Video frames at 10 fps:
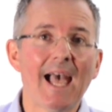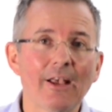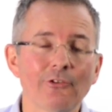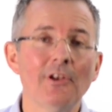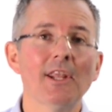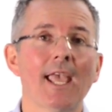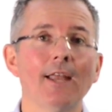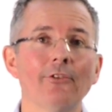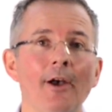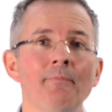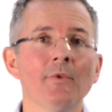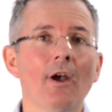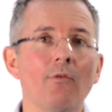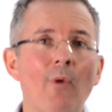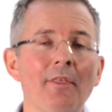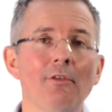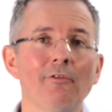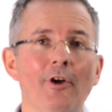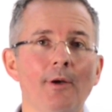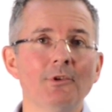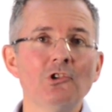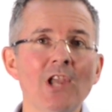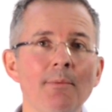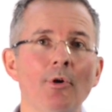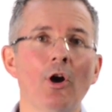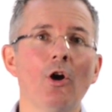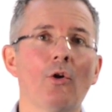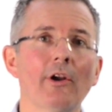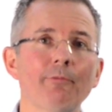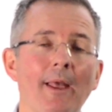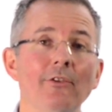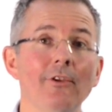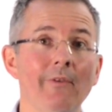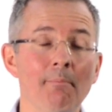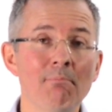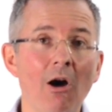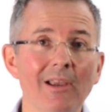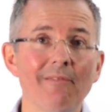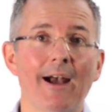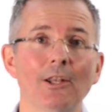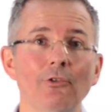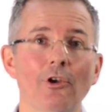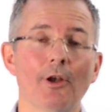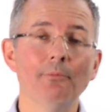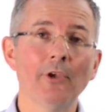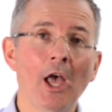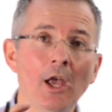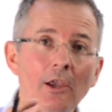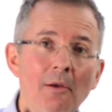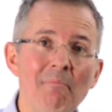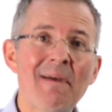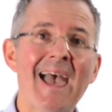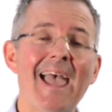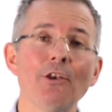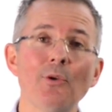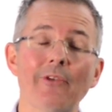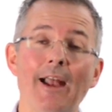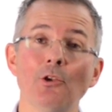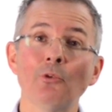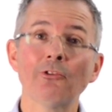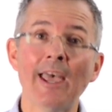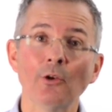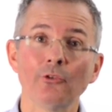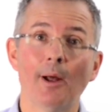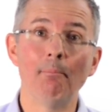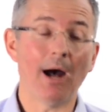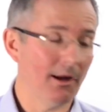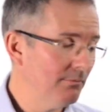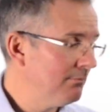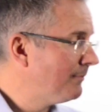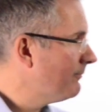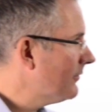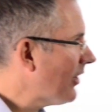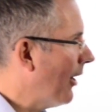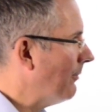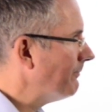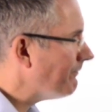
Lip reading: as an indicator of whether the firm is cheap or expensive in market value terms compared to its annual sales number. So,